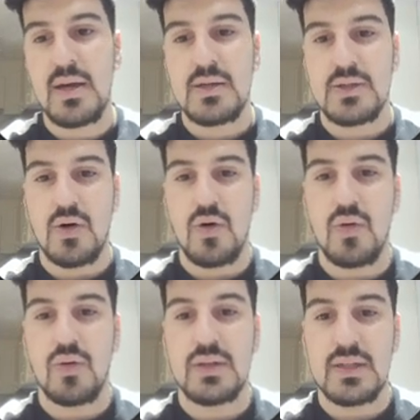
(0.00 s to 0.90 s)

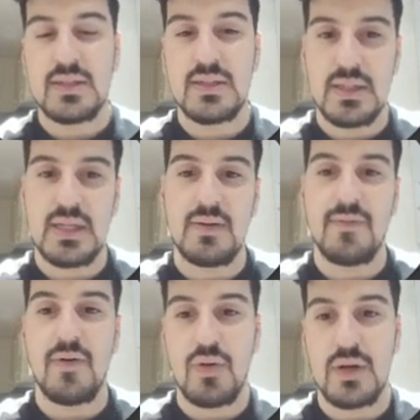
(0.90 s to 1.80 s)
So this is the
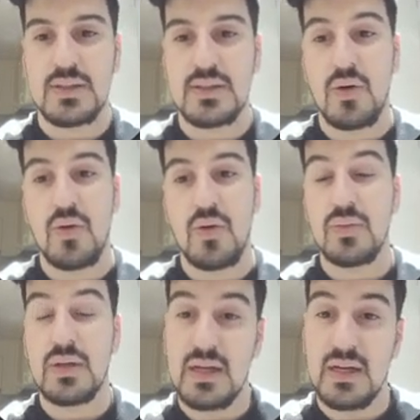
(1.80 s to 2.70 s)
focus. So
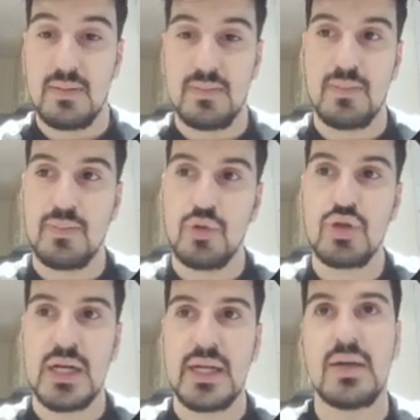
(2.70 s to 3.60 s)

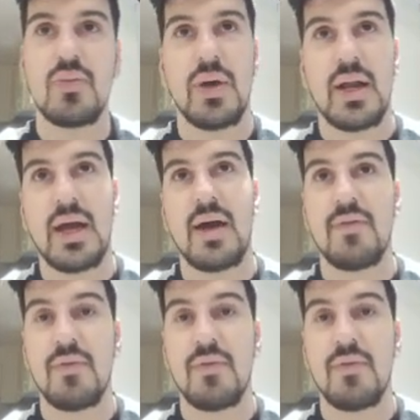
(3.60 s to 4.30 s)
usually when I have a